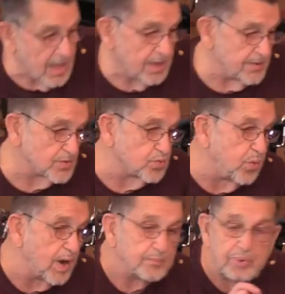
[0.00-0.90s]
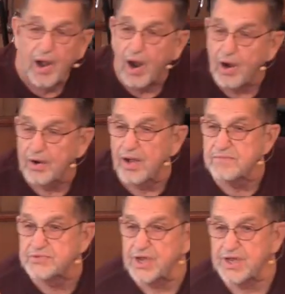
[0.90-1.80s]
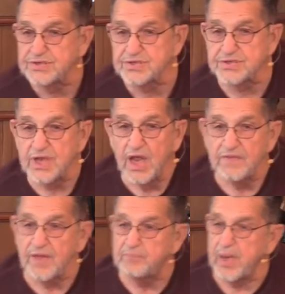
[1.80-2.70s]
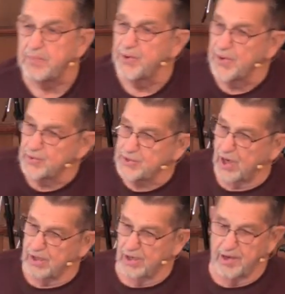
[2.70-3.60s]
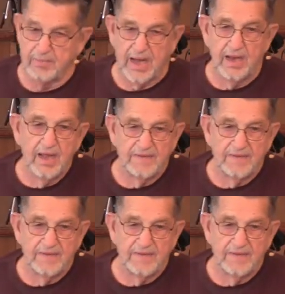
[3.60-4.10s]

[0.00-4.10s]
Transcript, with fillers: There's one part of Jesus that people don't talk a lot about.